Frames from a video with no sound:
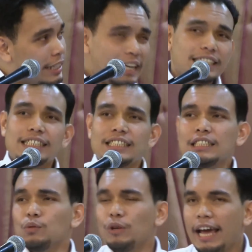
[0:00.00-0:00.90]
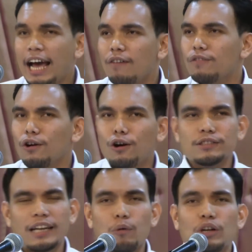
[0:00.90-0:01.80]
yes, we have
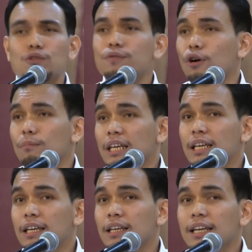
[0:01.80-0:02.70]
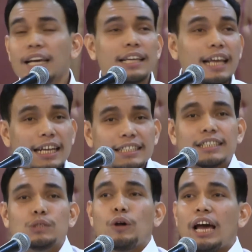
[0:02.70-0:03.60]
laws like 124B.
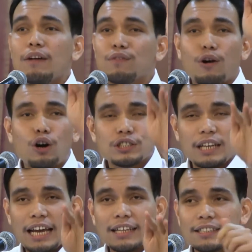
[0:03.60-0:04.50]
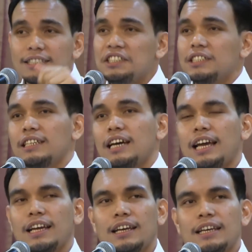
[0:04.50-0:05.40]
Yes, we have laws like the Sedition
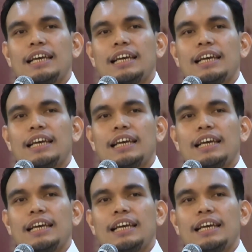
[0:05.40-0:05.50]
Act.